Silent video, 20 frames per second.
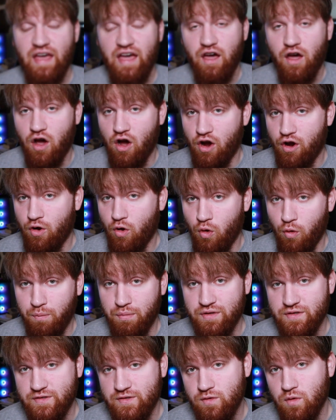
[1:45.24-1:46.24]
that are
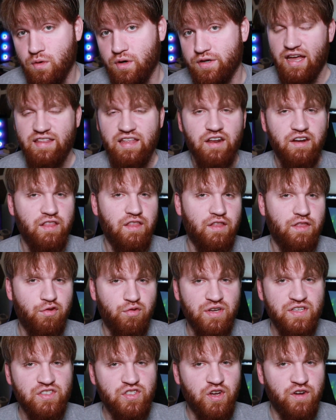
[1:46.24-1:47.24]
open source. And out of the
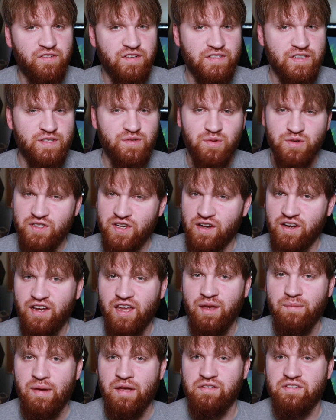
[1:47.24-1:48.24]
three services we're
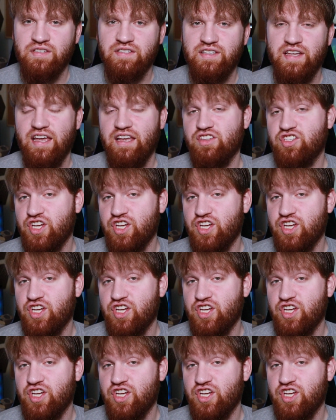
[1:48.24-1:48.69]
talking about today,